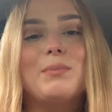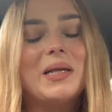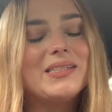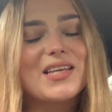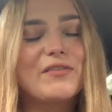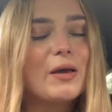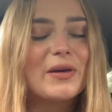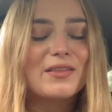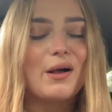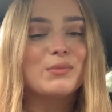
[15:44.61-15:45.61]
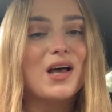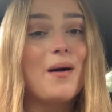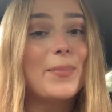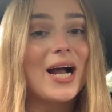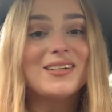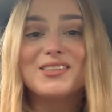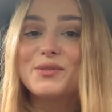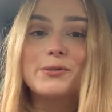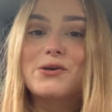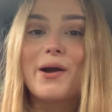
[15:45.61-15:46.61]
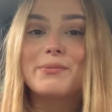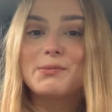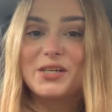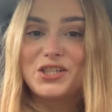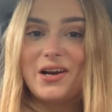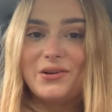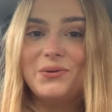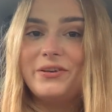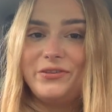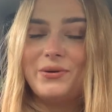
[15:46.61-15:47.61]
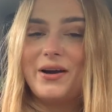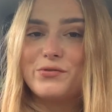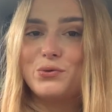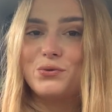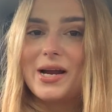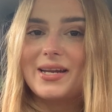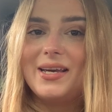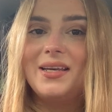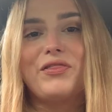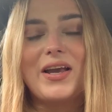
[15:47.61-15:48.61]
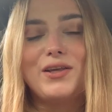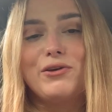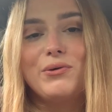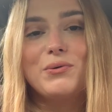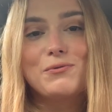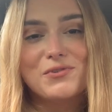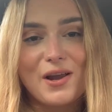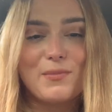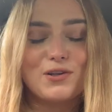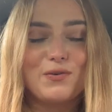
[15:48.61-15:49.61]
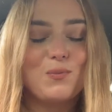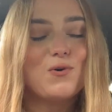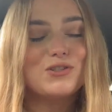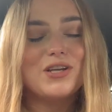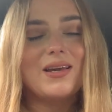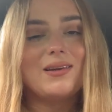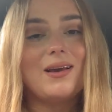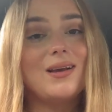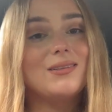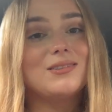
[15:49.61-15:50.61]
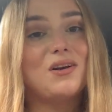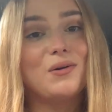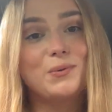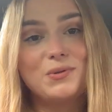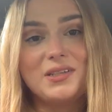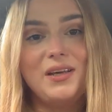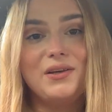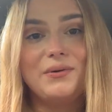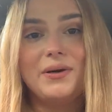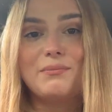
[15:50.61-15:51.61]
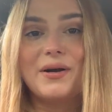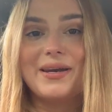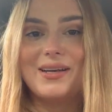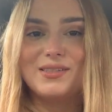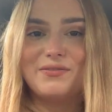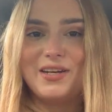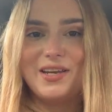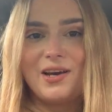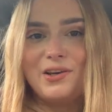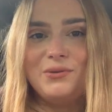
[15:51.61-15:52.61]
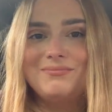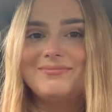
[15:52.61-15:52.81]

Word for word: please give it a big thumbs up and subscribe to my channel if you haven't already. Thank you all so much for watching and I will see you in my next video.